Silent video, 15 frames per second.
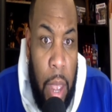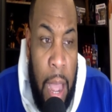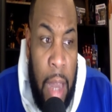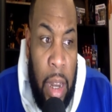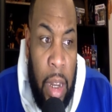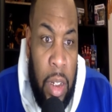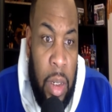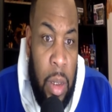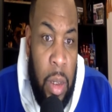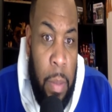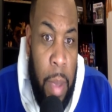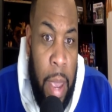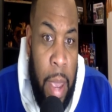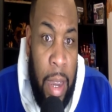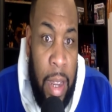I listened to
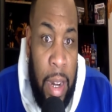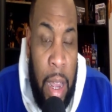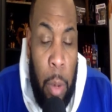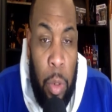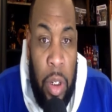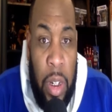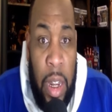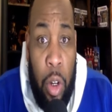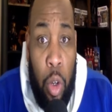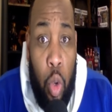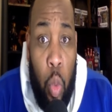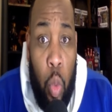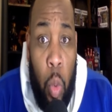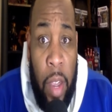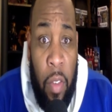Mac, and that was that new
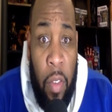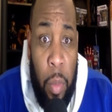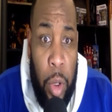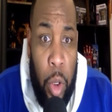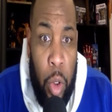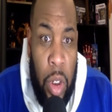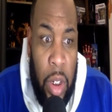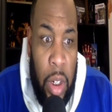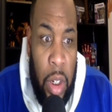wave of music,